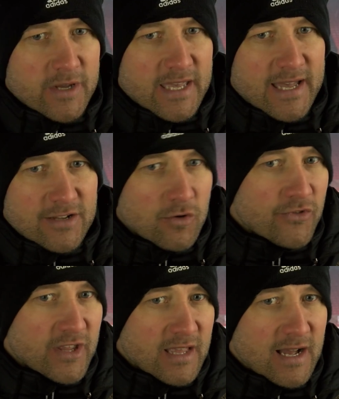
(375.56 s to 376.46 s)
again, I
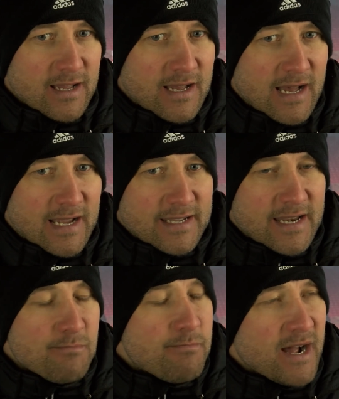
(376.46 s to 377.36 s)
don't think that had
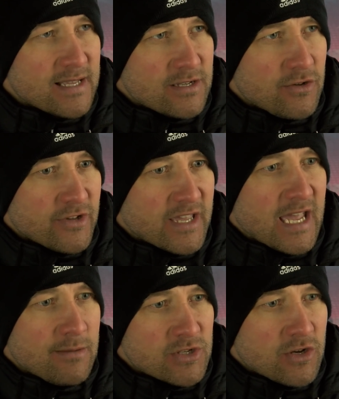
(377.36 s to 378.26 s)
an impact on the
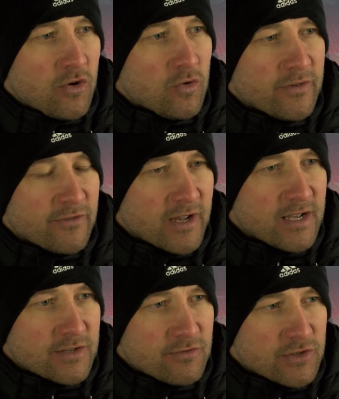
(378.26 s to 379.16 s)
game as a whole with
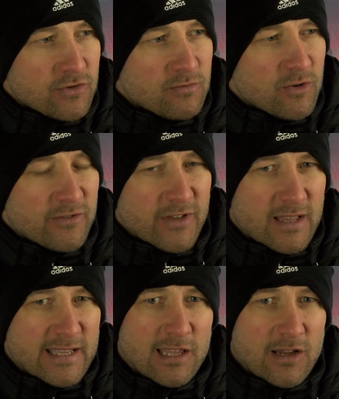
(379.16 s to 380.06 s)
regards to the result, but I felt